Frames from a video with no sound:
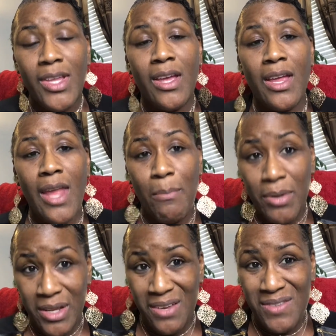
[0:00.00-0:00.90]
And I
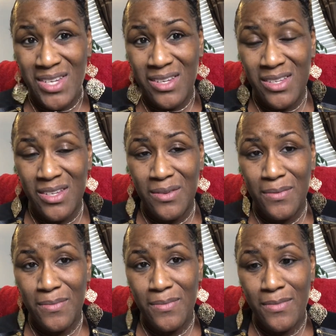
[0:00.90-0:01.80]
believed it.
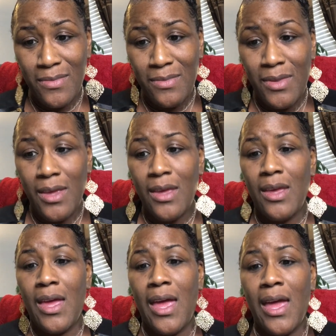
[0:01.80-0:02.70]

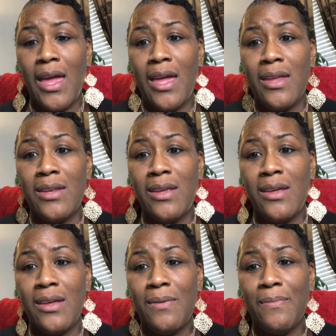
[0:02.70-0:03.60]
And
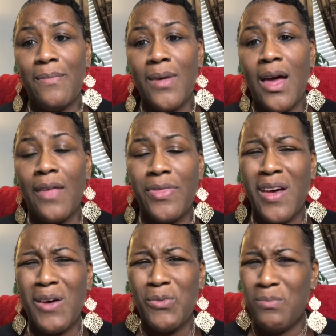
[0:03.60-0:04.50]
I
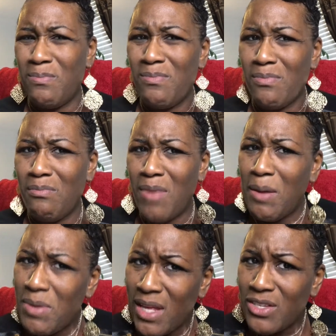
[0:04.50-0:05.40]
thought,
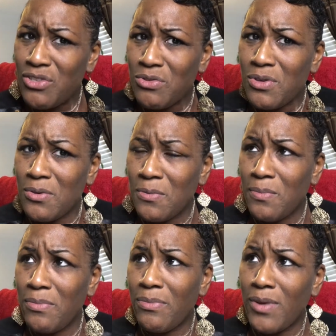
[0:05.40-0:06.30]
maybe that's true.
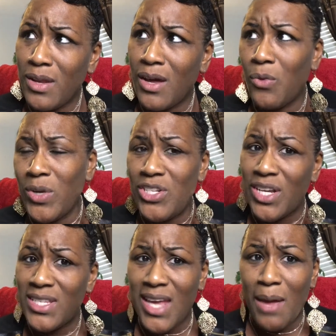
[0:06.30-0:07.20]
We
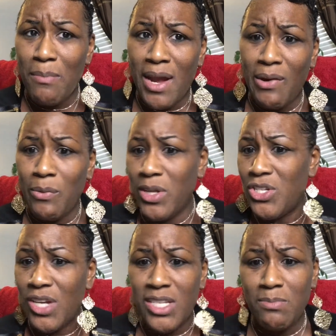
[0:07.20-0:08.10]
just got married. We
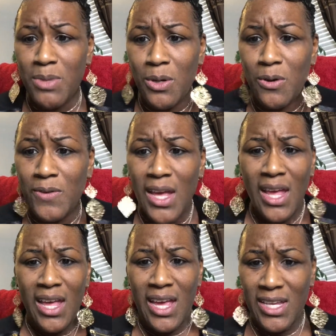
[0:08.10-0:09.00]
just moved.
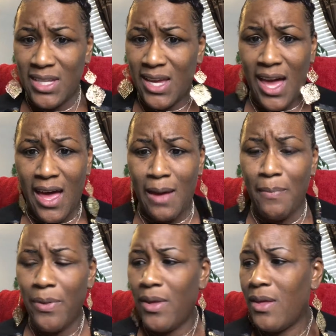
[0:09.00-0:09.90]
He's a cop.